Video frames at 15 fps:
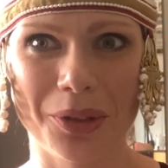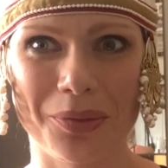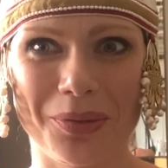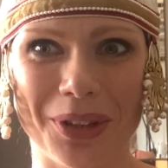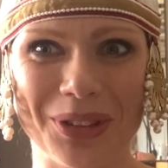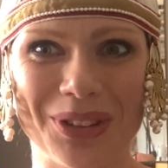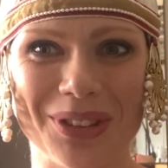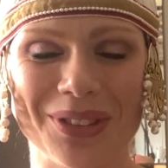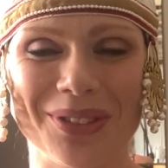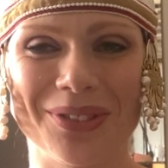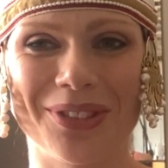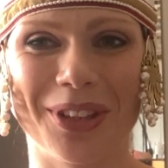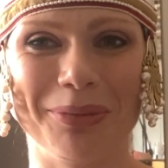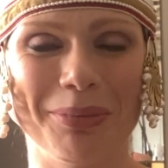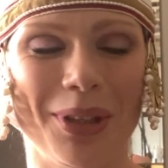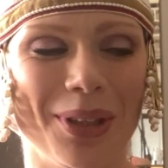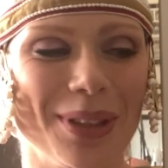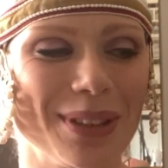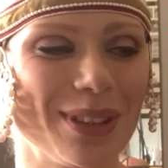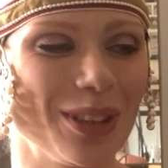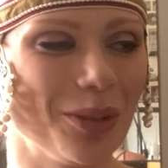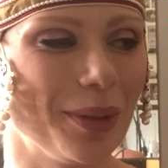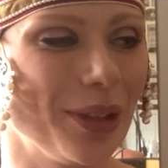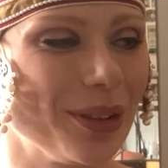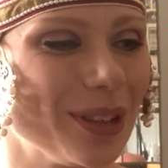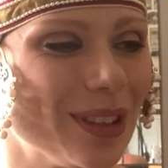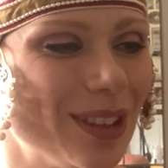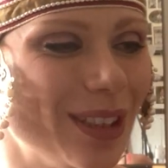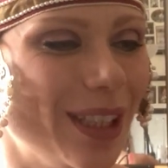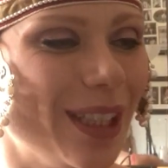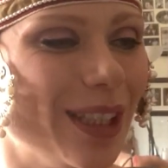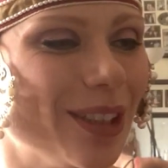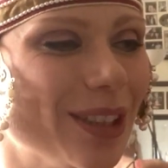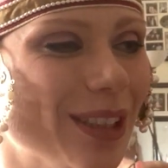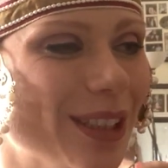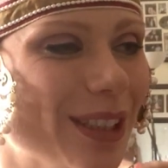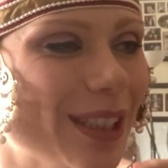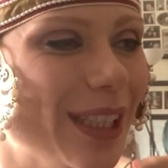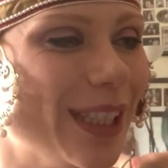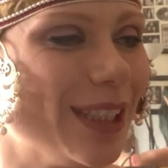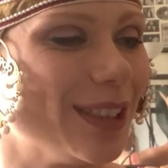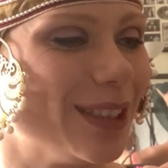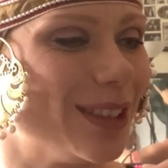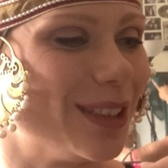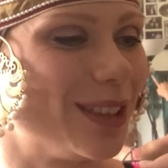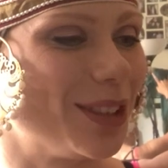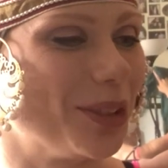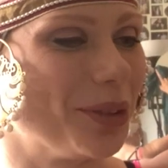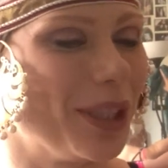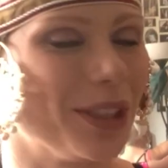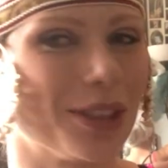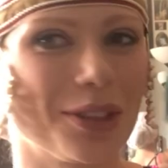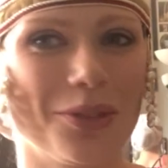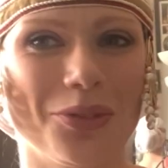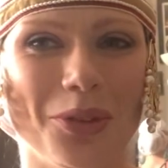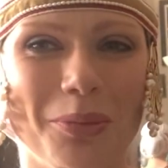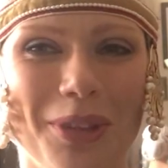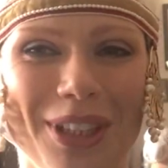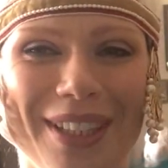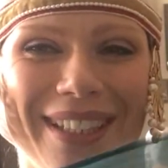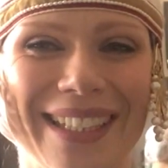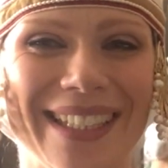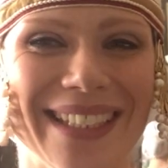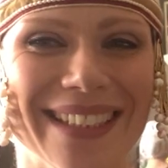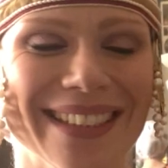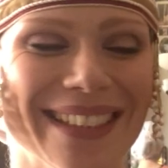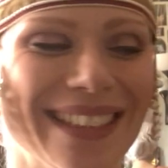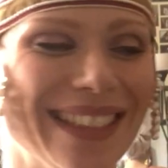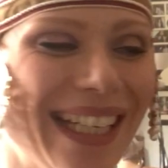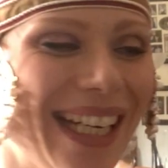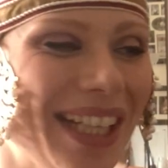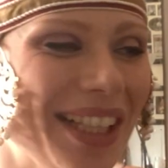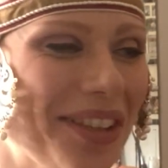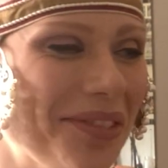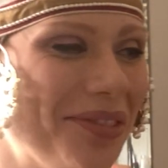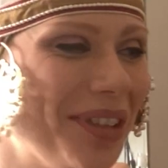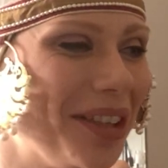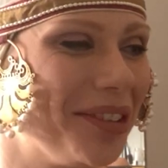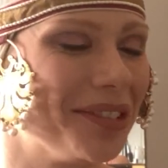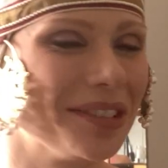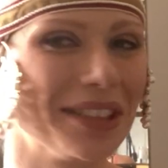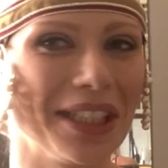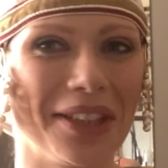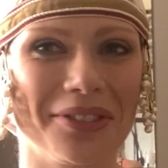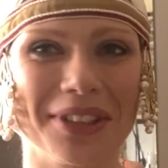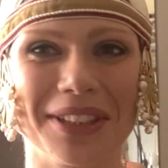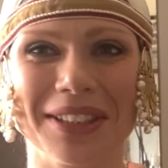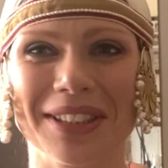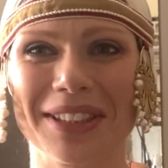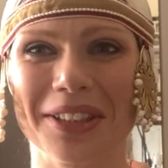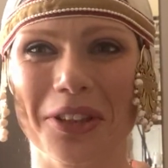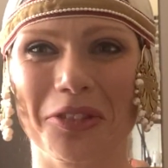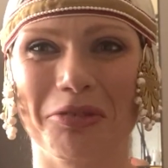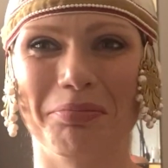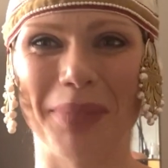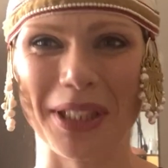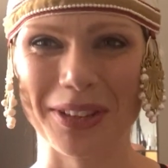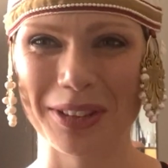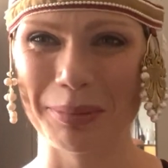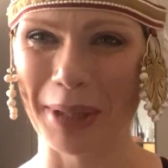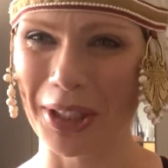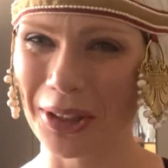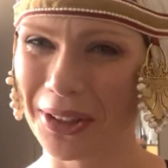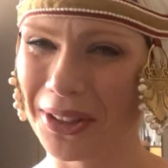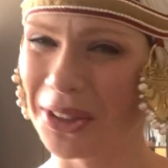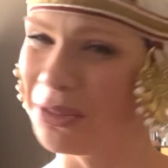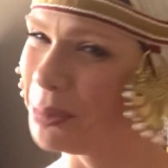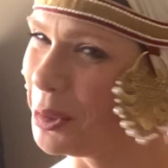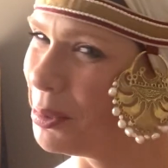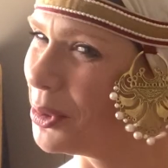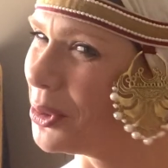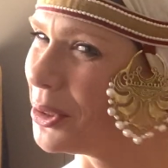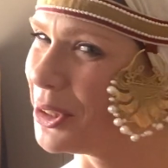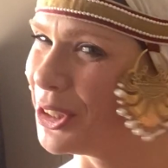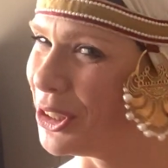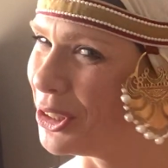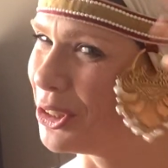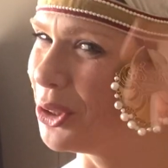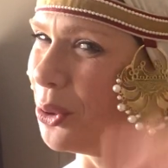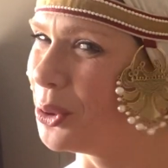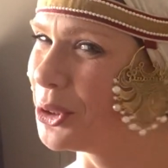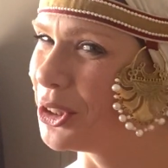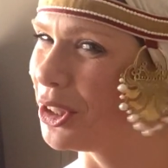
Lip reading: most fun parts about this era and location for me is I have found evidence of base metal, of people like gold